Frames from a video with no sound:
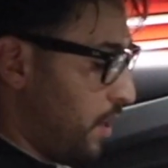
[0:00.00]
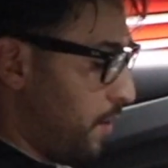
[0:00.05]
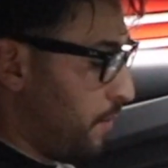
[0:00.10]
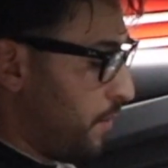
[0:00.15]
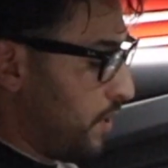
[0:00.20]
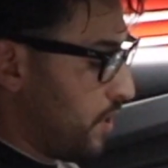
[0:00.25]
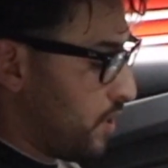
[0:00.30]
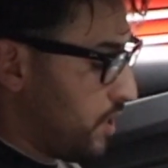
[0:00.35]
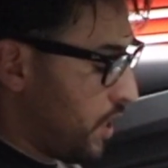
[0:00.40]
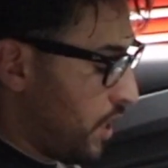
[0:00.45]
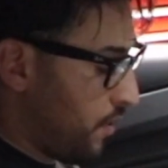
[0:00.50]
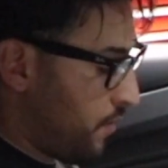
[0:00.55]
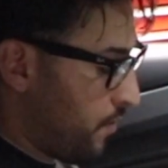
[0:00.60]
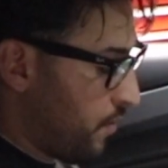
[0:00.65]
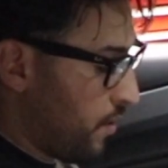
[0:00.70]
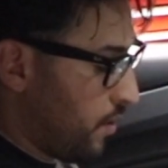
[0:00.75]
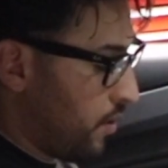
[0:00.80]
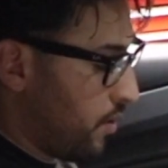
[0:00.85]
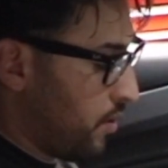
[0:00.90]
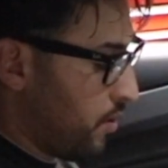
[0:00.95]
I'm going to check
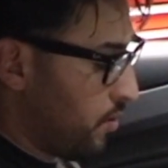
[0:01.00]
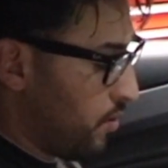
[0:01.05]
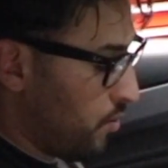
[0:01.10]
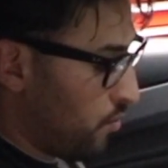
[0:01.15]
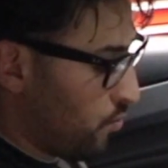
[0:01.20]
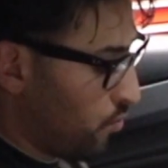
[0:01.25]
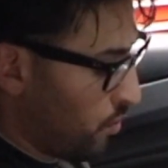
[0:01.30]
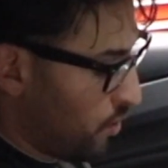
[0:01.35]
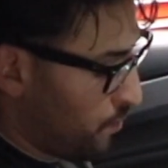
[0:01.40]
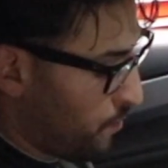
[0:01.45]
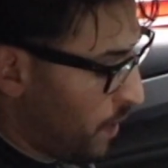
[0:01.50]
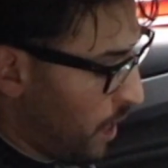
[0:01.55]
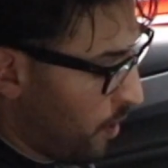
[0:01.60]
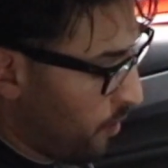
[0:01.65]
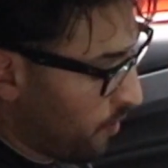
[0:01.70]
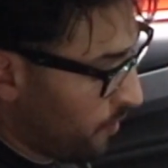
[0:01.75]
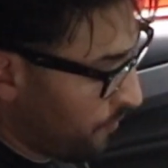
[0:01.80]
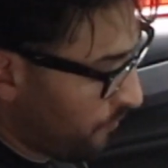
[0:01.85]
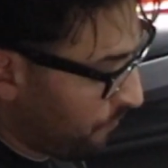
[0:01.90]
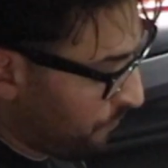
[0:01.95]
for switch
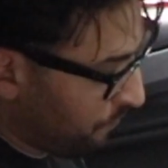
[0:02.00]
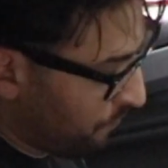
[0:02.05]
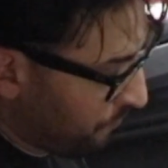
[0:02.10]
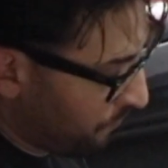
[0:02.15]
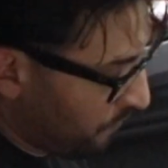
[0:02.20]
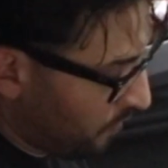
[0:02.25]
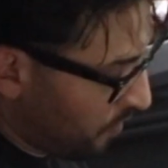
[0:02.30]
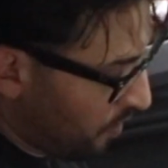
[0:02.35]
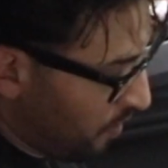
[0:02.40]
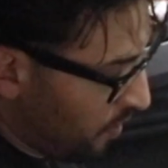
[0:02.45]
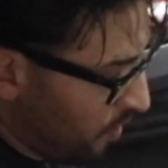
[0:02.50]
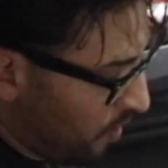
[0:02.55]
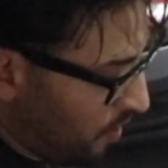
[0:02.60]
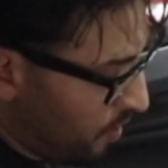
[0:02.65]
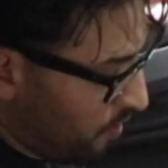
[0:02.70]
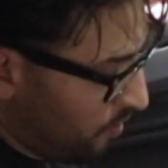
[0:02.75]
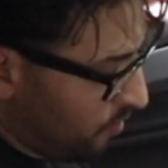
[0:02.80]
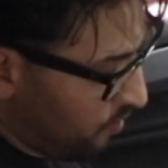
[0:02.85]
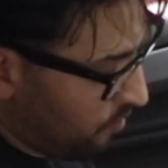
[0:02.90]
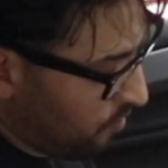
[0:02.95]
power.
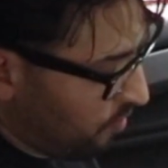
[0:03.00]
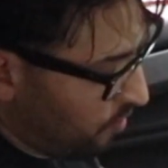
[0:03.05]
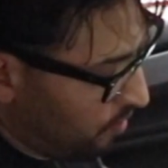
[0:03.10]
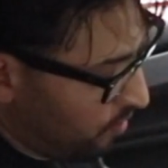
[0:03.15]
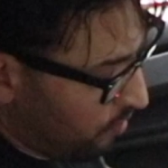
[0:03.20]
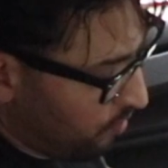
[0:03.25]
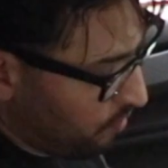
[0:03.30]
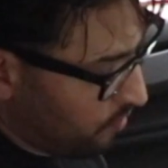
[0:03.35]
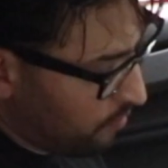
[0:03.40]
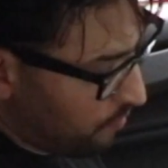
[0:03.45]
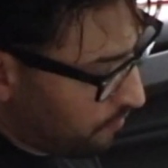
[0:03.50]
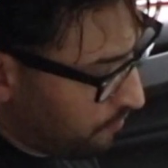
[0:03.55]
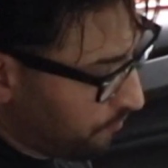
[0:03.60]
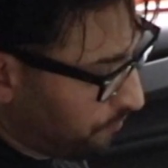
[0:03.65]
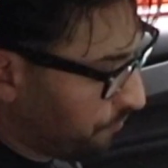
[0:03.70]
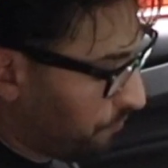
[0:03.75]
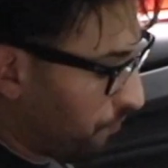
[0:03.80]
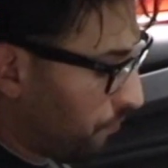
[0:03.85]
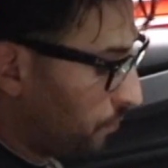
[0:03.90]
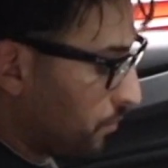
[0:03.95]
So
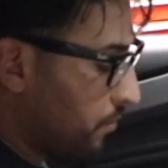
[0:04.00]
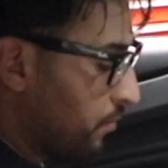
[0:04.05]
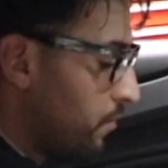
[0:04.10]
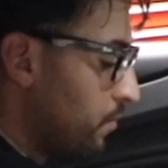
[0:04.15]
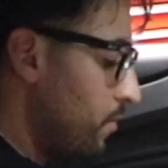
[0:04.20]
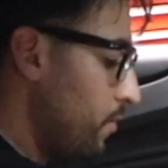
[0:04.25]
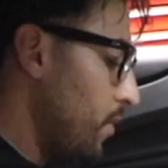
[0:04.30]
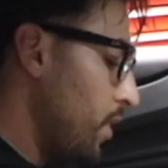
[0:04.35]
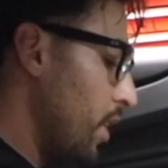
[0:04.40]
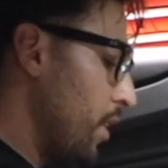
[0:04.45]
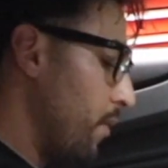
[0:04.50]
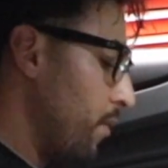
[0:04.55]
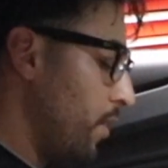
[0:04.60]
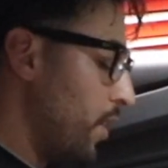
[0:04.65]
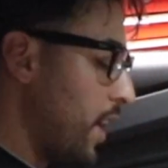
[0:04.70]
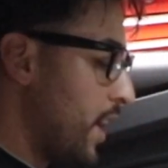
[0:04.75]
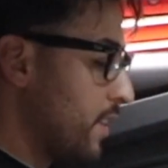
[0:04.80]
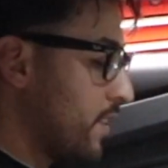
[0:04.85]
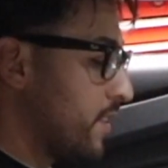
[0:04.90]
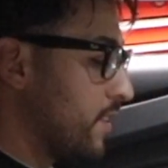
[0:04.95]
you
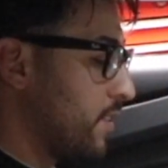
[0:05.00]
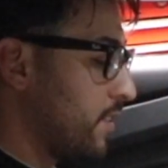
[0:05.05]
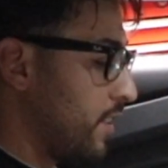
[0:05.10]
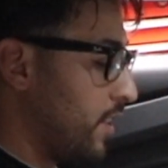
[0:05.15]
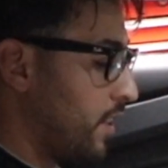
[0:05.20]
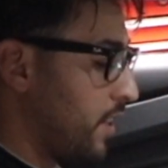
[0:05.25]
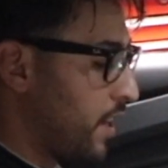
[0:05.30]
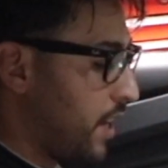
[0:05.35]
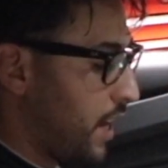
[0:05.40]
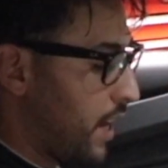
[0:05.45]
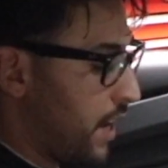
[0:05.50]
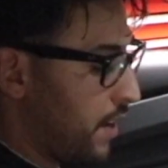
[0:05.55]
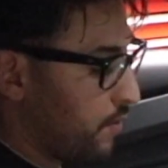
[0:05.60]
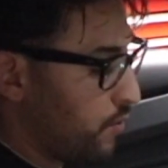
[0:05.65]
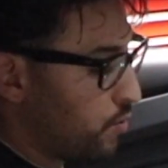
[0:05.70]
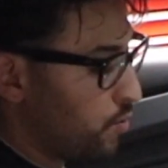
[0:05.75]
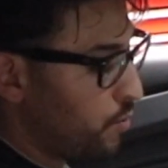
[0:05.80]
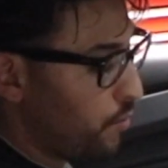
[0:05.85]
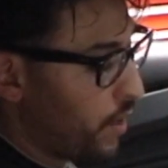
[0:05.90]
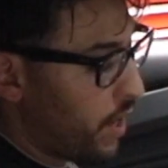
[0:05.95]
guys can see I
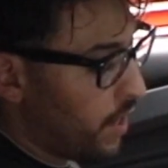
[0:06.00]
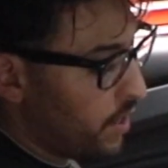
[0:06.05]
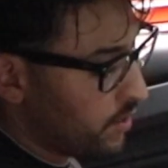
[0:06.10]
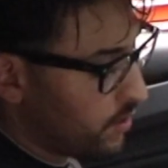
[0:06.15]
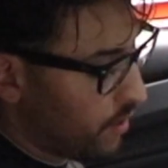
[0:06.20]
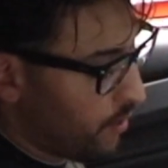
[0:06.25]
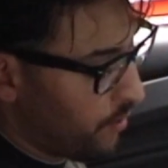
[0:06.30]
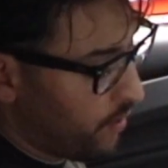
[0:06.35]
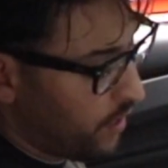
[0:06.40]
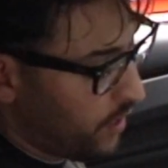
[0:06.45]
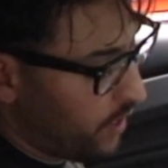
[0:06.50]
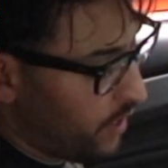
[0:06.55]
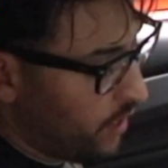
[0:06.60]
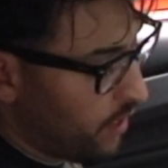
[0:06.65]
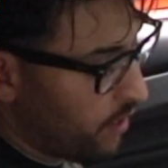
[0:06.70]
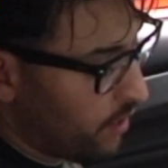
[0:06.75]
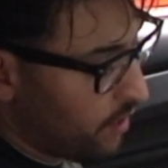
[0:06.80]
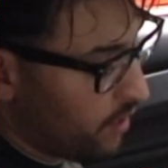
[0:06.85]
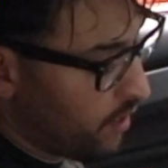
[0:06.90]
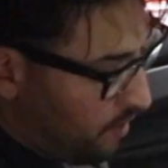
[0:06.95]
have 2 wires already
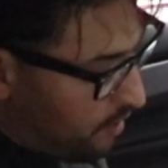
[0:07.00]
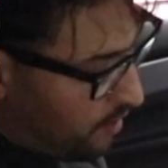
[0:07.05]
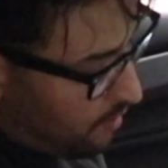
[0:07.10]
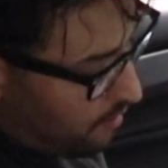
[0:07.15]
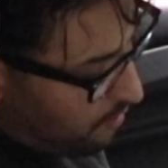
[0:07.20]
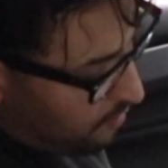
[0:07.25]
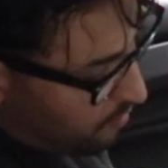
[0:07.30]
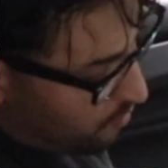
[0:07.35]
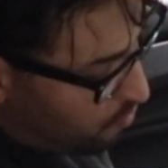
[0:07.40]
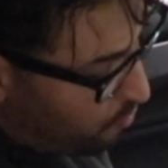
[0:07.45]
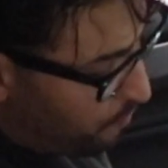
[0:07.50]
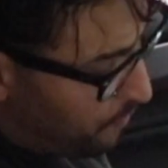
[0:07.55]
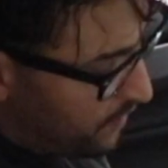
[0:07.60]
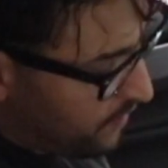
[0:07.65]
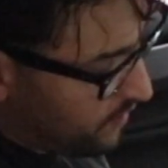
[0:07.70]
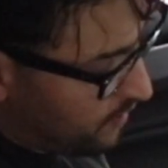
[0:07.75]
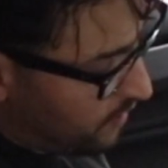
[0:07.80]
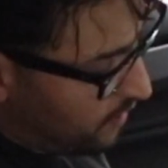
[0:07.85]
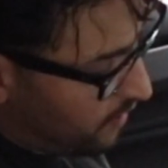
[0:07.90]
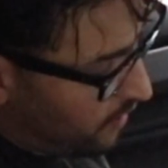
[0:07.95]
here. So
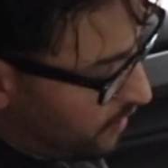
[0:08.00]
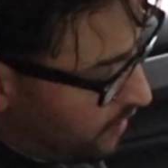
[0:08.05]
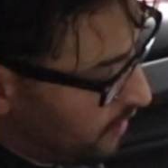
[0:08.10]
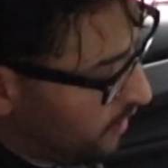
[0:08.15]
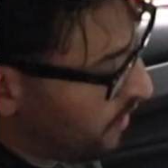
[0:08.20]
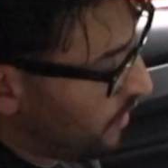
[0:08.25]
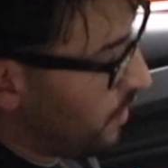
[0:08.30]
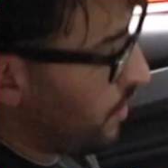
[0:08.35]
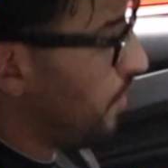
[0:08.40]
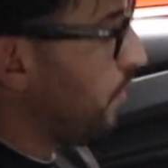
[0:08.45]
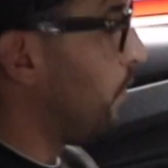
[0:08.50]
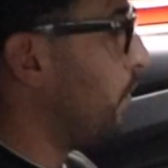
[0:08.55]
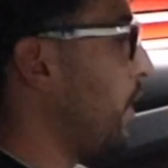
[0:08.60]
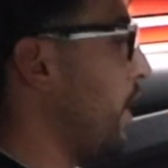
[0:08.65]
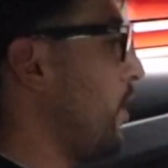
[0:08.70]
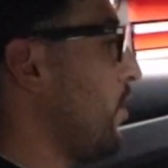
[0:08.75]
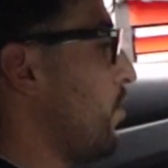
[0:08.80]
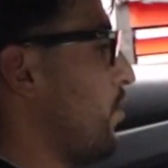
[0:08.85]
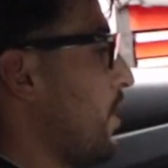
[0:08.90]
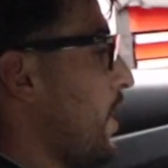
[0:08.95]
basically, when I
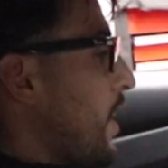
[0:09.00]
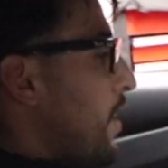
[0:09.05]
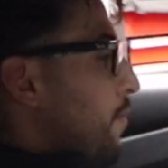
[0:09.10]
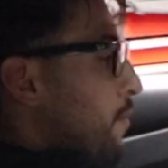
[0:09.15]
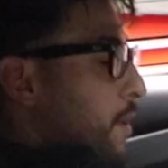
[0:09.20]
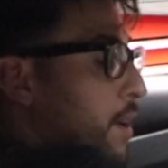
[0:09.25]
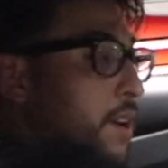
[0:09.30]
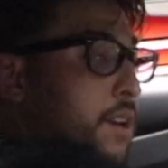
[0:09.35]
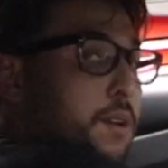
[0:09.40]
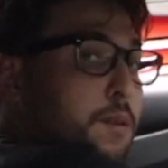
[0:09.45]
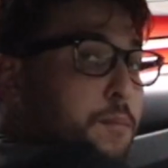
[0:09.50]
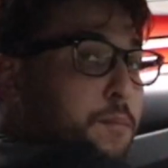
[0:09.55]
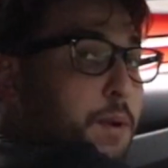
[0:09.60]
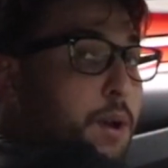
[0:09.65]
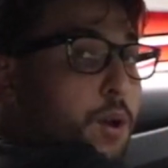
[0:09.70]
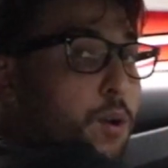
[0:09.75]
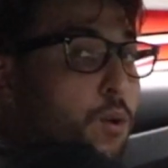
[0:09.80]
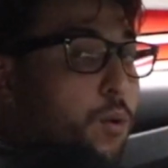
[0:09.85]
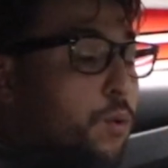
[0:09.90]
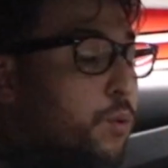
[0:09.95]
used to have
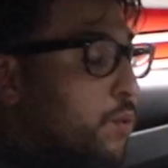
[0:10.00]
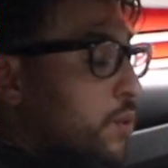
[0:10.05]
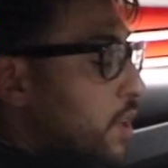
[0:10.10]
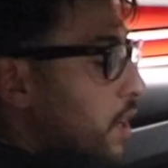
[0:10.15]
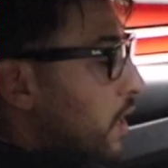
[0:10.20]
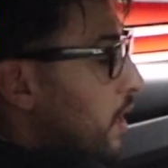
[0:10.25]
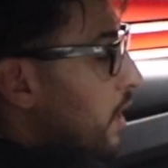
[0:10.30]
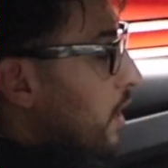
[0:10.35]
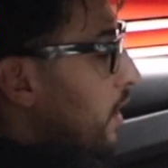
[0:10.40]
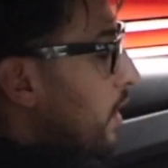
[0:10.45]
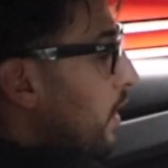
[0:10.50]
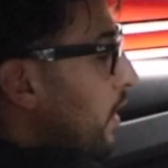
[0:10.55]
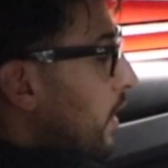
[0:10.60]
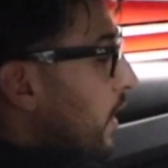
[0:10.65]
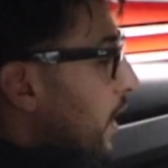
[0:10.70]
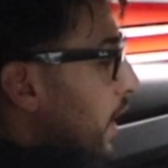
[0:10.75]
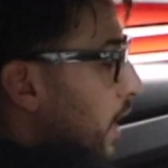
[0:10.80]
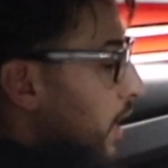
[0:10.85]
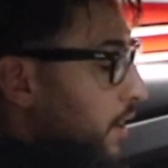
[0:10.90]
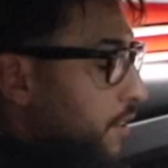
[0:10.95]
my old
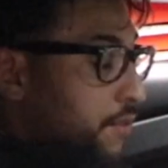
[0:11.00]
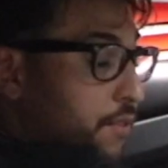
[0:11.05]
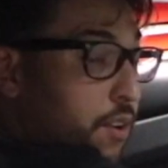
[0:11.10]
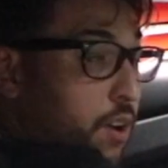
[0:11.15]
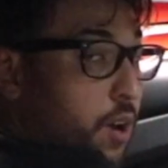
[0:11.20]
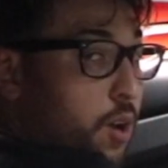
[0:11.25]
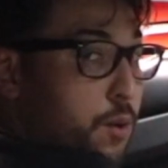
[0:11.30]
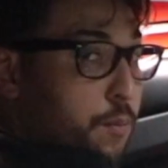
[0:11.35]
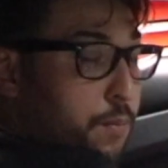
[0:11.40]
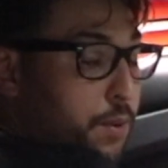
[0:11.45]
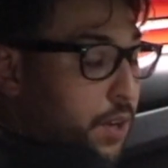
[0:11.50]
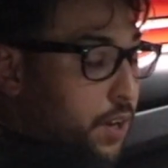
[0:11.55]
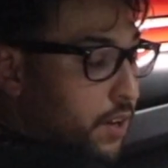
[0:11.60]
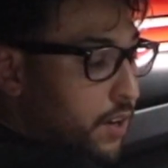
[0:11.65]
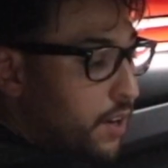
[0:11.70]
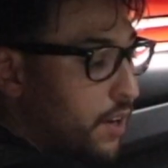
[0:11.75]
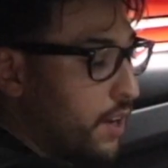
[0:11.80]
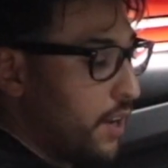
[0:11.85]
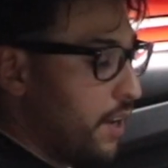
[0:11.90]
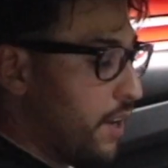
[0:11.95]
AFR up
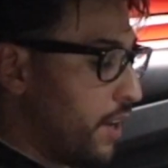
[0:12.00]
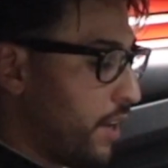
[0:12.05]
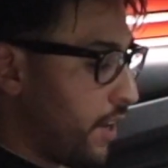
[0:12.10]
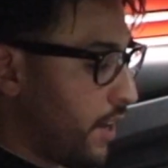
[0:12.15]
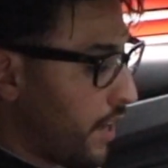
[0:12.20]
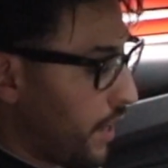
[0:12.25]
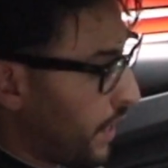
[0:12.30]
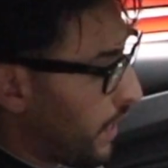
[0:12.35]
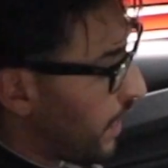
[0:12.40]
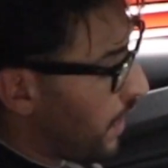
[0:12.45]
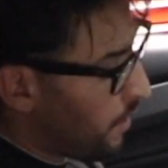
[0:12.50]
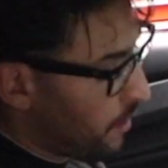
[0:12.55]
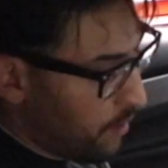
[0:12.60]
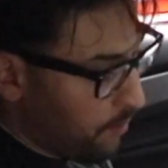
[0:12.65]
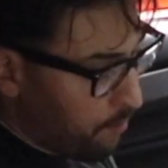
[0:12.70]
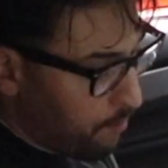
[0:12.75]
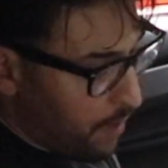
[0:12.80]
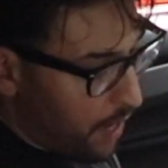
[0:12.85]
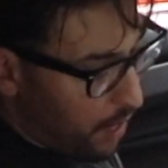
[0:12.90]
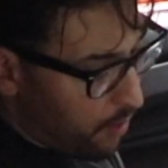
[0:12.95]
here, I got
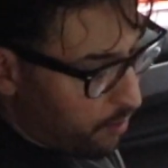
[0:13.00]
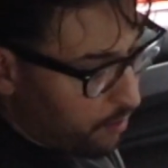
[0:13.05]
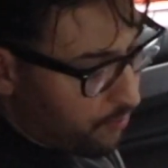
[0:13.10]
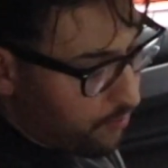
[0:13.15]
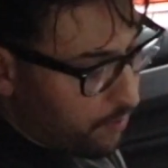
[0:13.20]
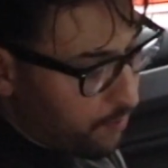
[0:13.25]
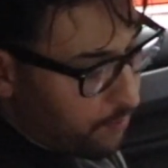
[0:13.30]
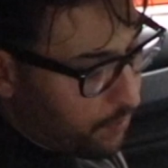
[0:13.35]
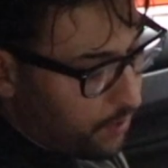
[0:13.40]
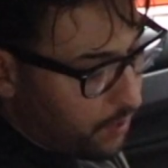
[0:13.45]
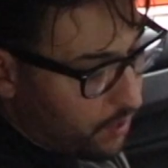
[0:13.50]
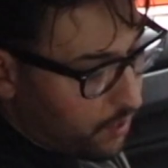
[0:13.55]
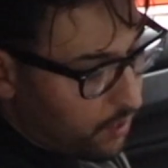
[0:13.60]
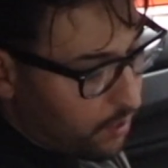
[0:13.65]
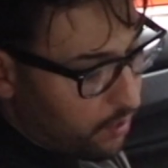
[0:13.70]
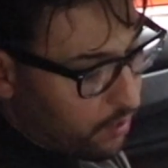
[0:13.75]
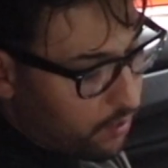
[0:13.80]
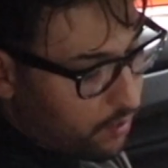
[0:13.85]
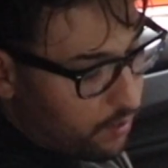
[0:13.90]
power from the